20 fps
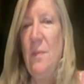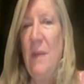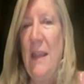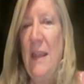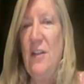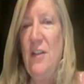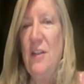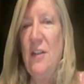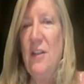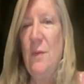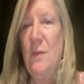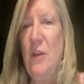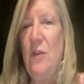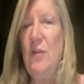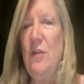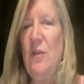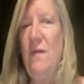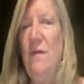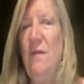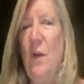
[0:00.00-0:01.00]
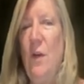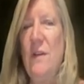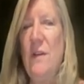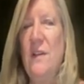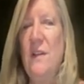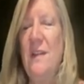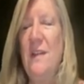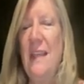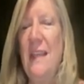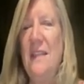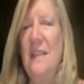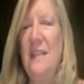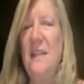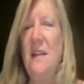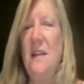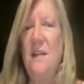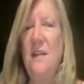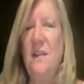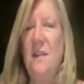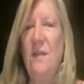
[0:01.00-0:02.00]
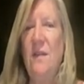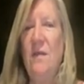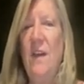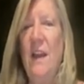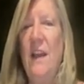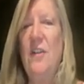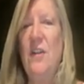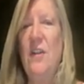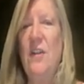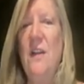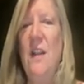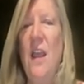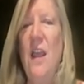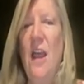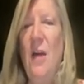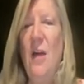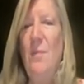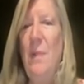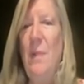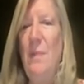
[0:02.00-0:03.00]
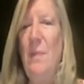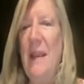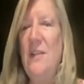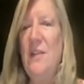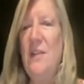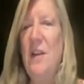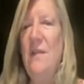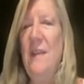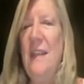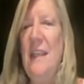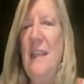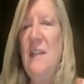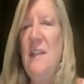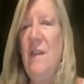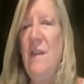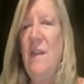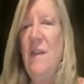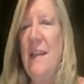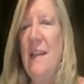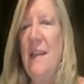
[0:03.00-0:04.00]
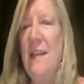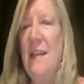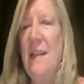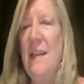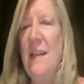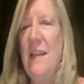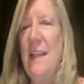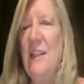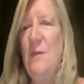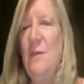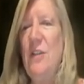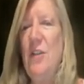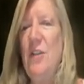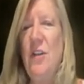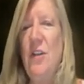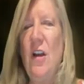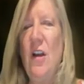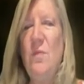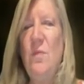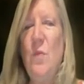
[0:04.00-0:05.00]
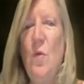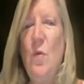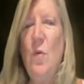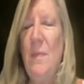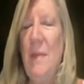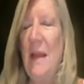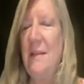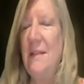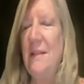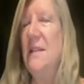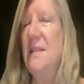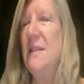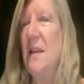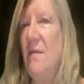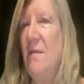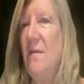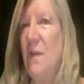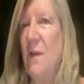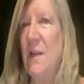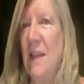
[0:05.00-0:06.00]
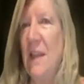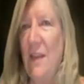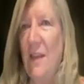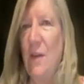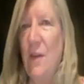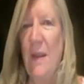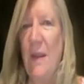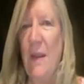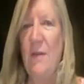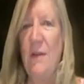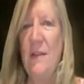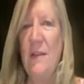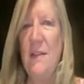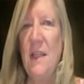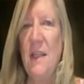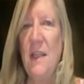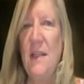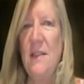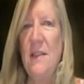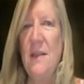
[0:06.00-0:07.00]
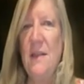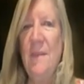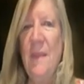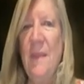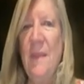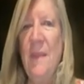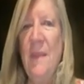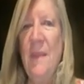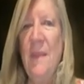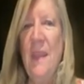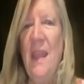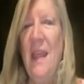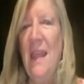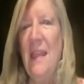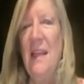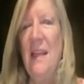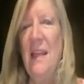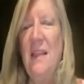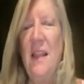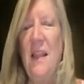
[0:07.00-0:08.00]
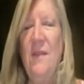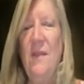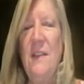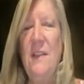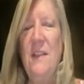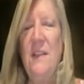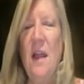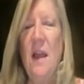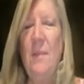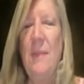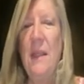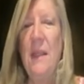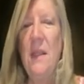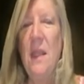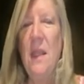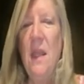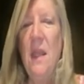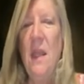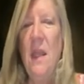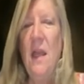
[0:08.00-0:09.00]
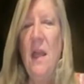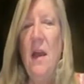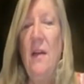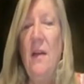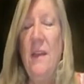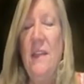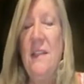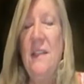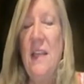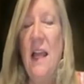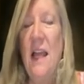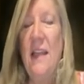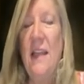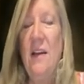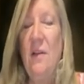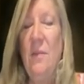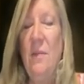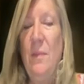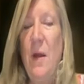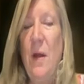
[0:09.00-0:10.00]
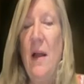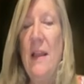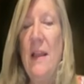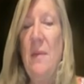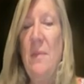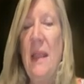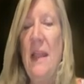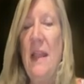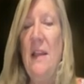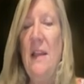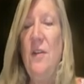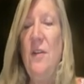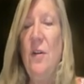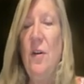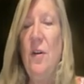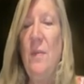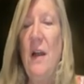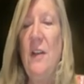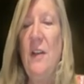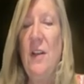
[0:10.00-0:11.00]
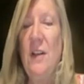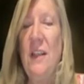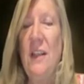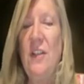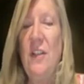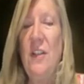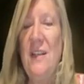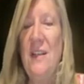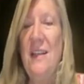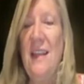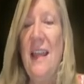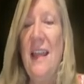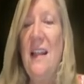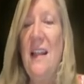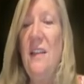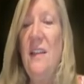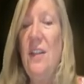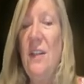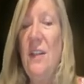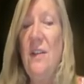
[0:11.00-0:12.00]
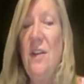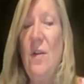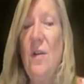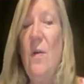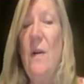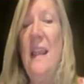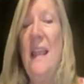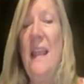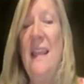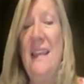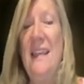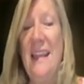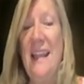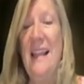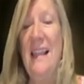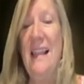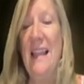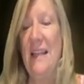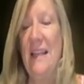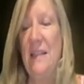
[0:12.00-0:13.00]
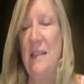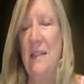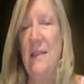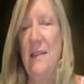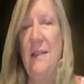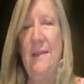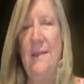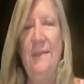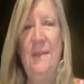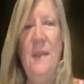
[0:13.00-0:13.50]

to patients, we usually focus on the incidence of infection, but based on these findings, we should talk more about discomfort at the battery site. And I love this topic or uh, this title, Pocket Pain and Neuromodulation, Negligent or Neglected.